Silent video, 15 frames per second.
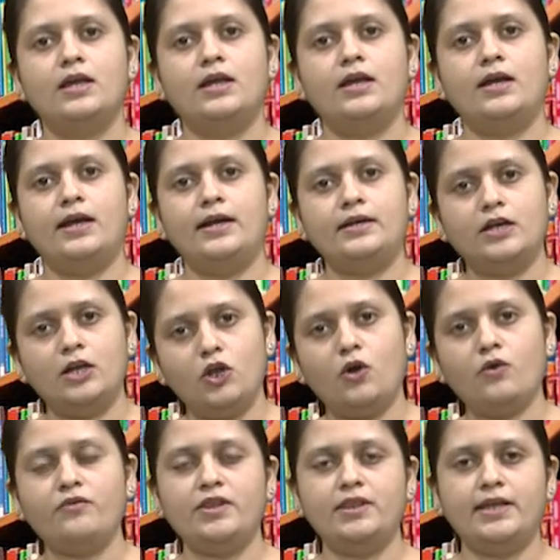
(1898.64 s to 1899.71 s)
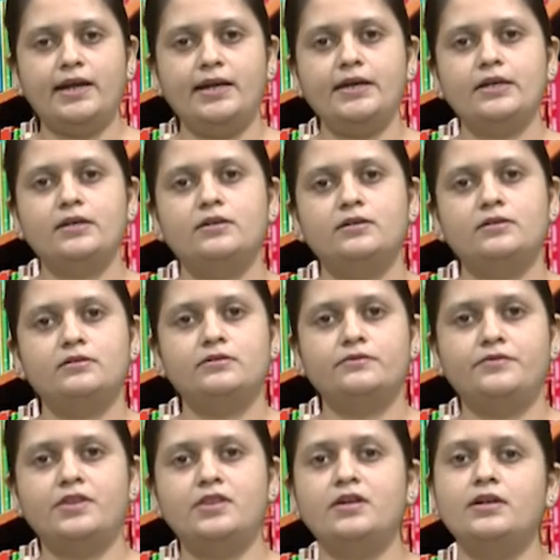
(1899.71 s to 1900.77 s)
And along with that,
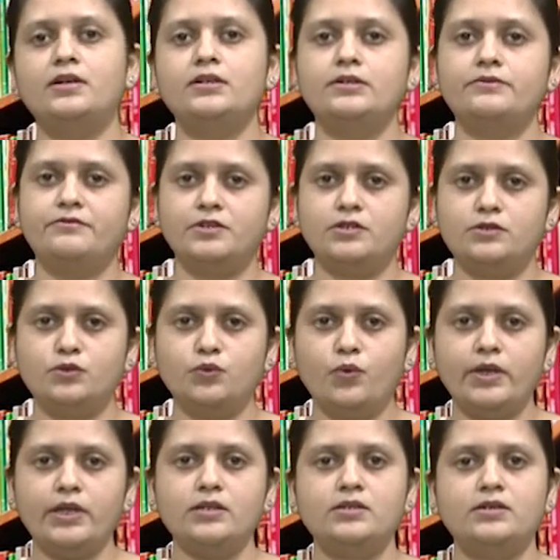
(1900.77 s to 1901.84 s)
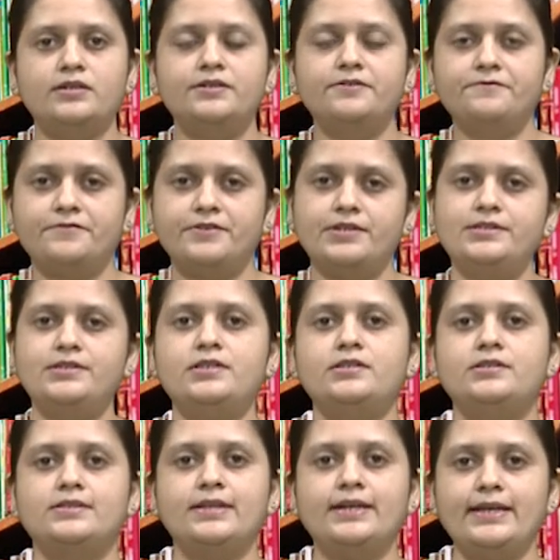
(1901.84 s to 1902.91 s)
with knowing the
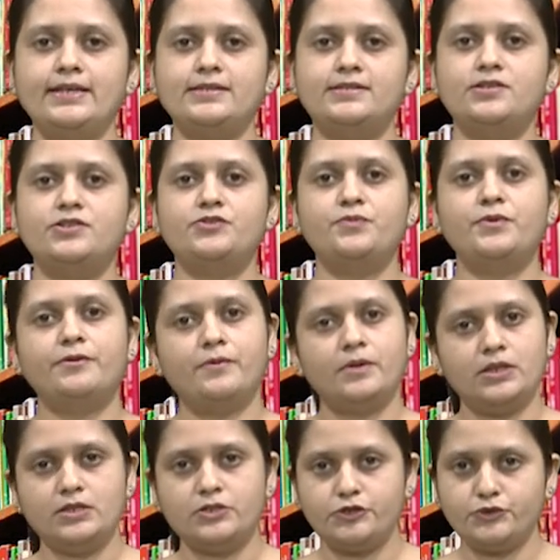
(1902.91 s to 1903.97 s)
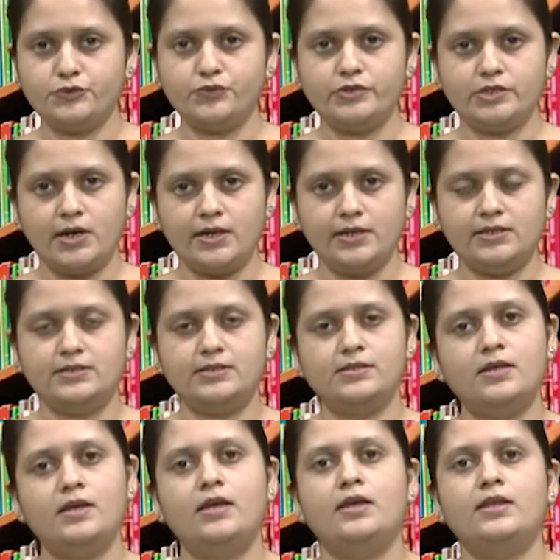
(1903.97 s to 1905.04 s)
differences that exist between the two studies,
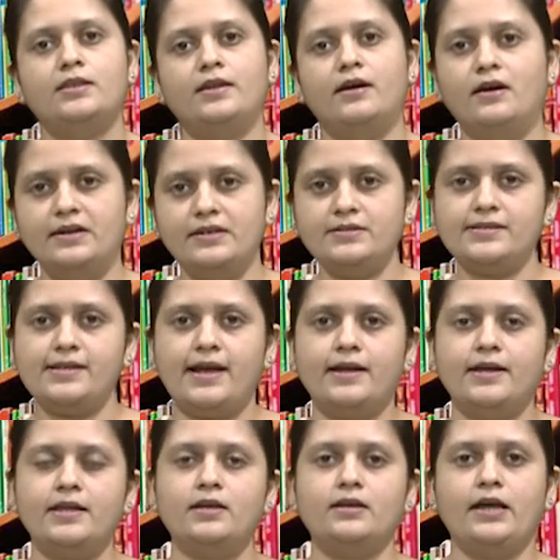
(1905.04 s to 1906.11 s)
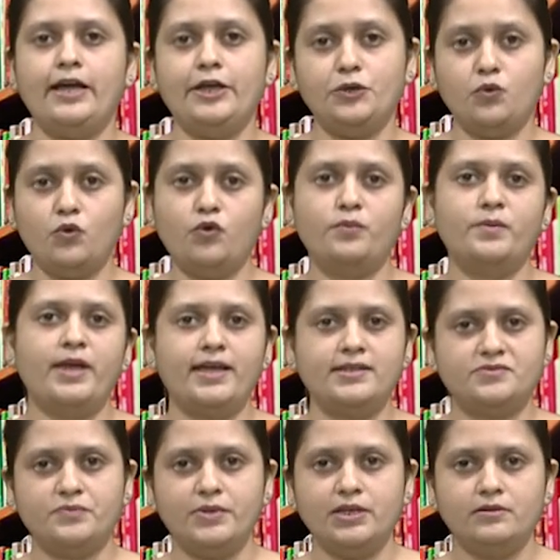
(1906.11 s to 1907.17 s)
the understanding, I hope, has
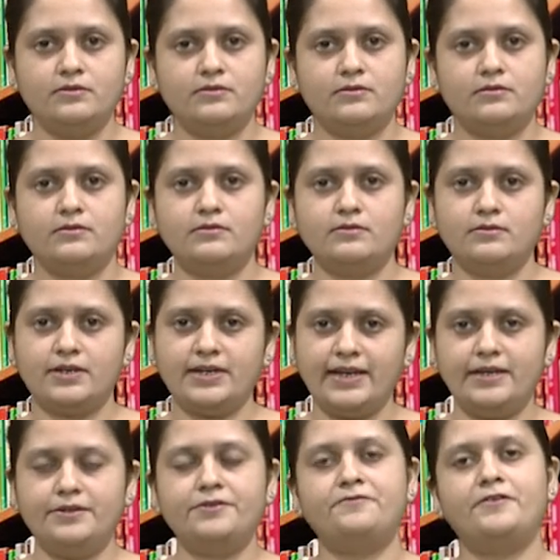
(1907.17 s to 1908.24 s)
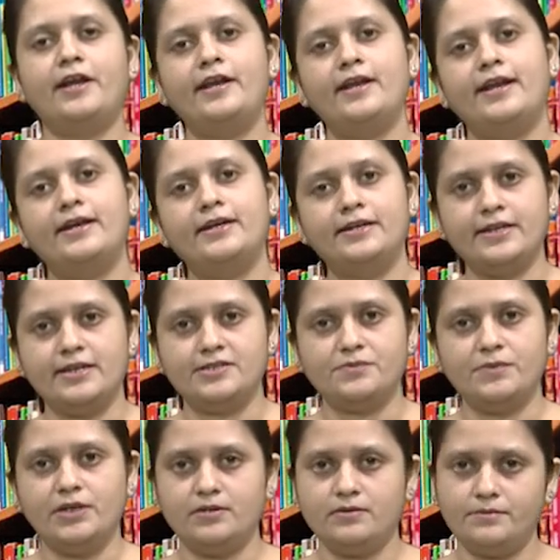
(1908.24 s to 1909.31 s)
been clarified and it has
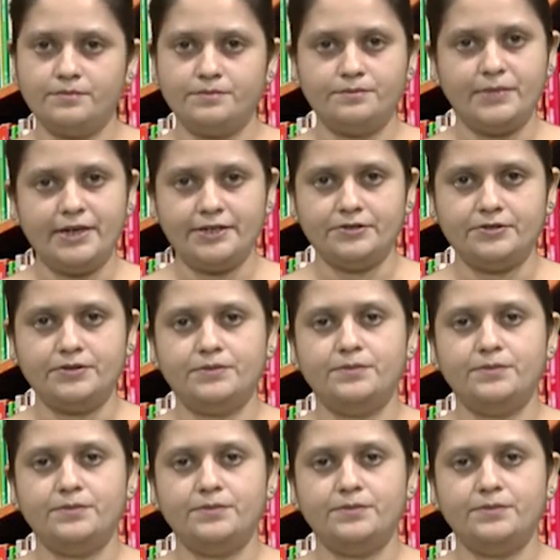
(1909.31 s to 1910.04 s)
been bettered.